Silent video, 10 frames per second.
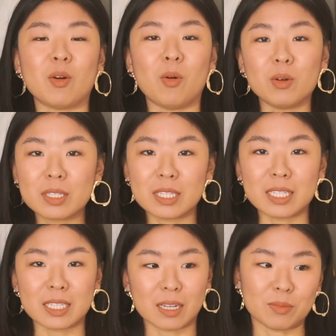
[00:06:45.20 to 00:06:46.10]
whole
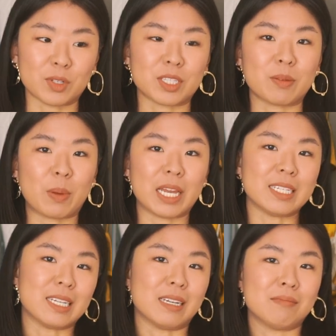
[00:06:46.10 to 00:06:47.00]
system just to
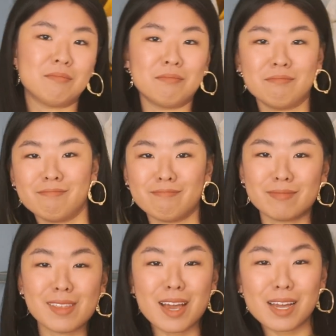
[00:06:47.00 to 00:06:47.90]
paint it.
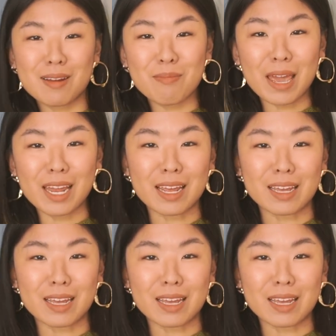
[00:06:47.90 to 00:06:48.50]
I'm not gonna paint